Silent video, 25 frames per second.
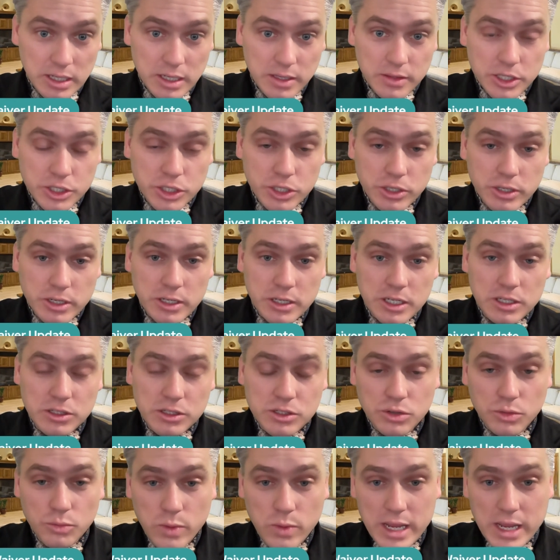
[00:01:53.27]
that you're going to need
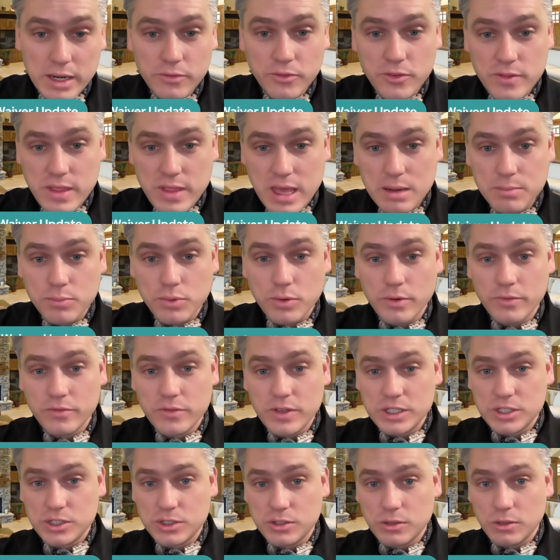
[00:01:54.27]
to wait for that
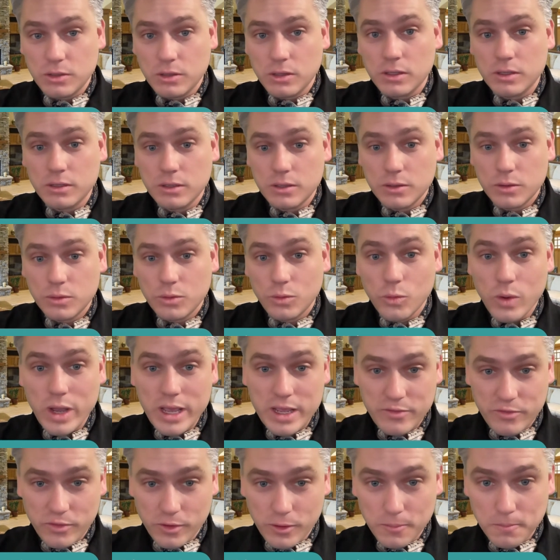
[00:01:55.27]
provisional
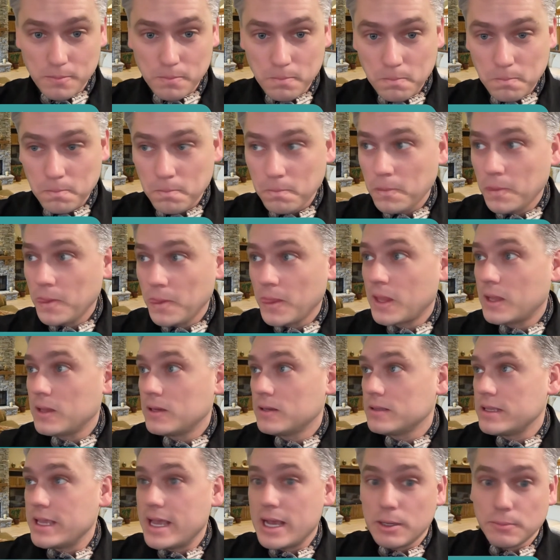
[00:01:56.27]
waiver.
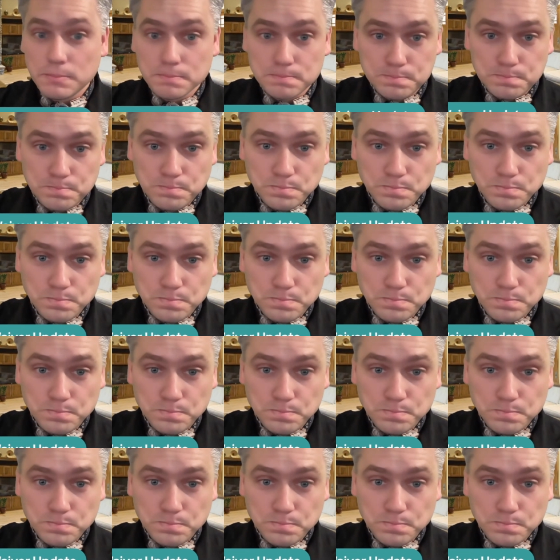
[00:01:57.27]
Now,